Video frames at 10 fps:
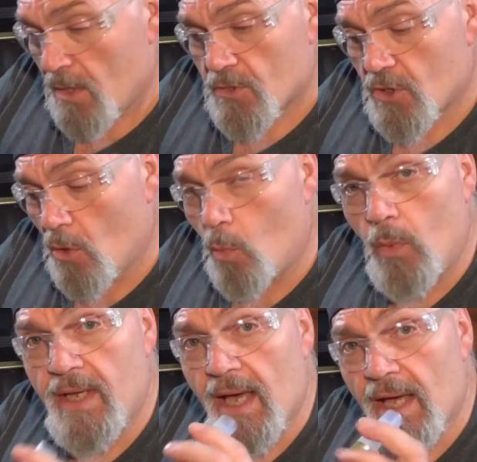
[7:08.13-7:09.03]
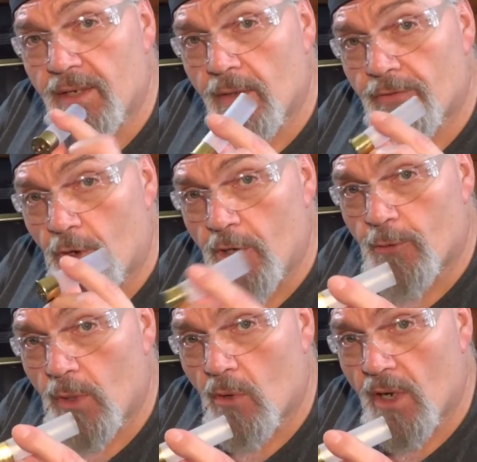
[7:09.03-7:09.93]
So we got
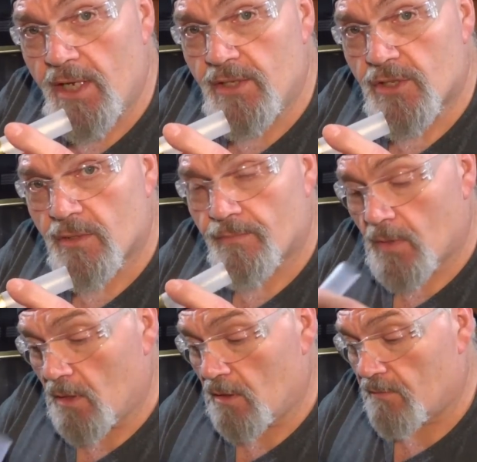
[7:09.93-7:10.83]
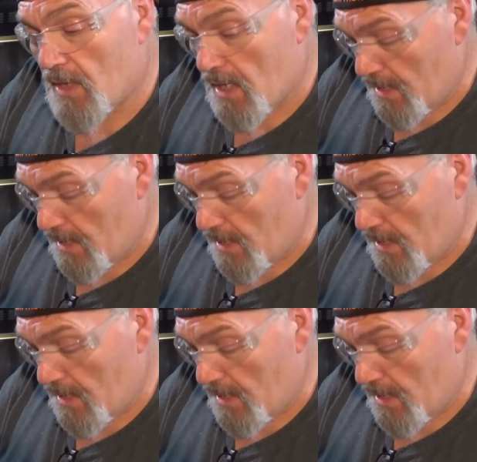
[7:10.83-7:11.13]
33 grains of